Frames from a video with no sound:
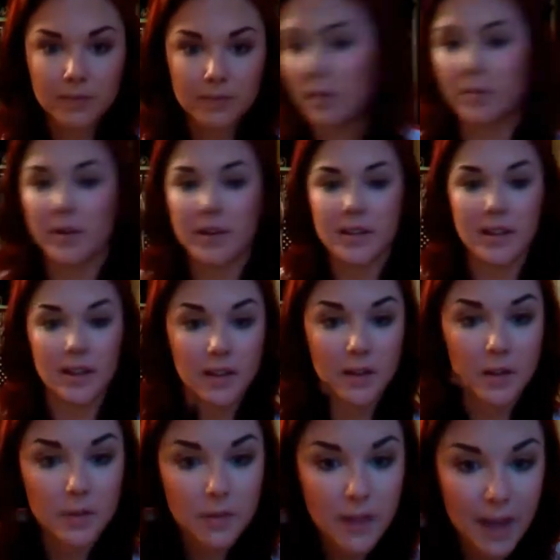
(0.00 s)
I'm going to take a
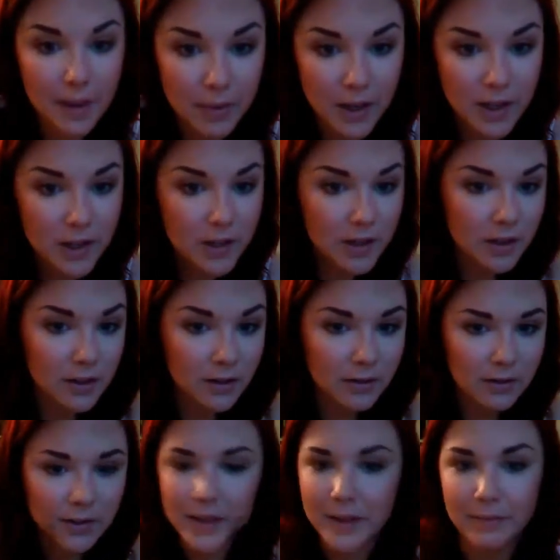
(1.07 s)
little flat brush.
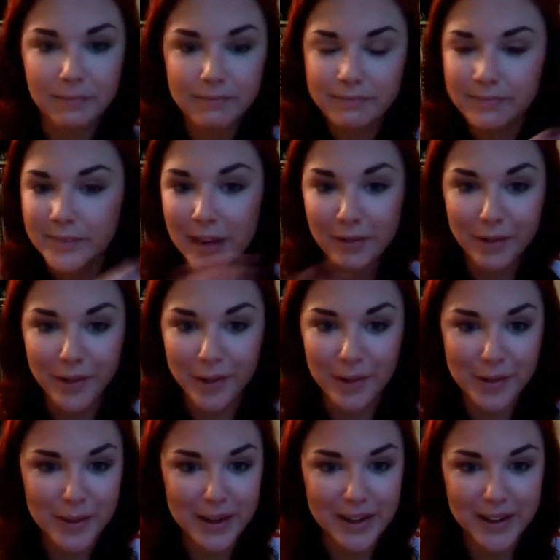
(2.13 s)
I never know
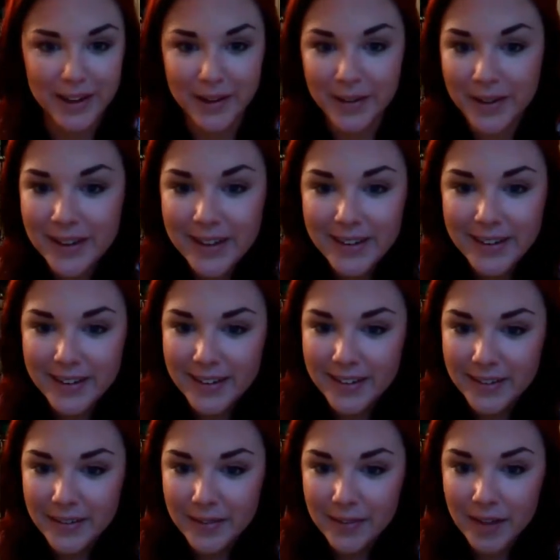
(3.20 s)
which way to go.
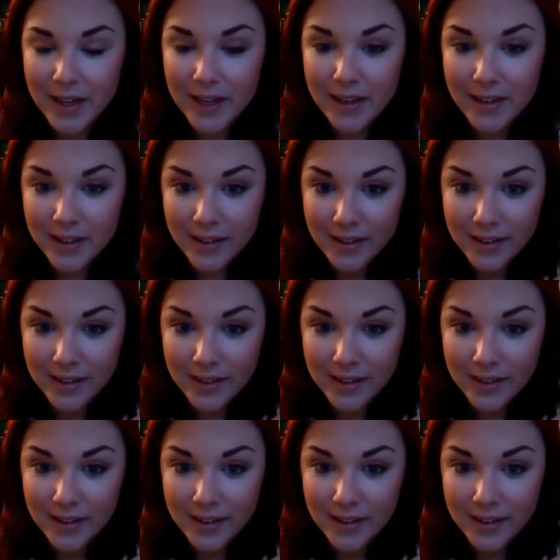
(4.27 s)
Right here.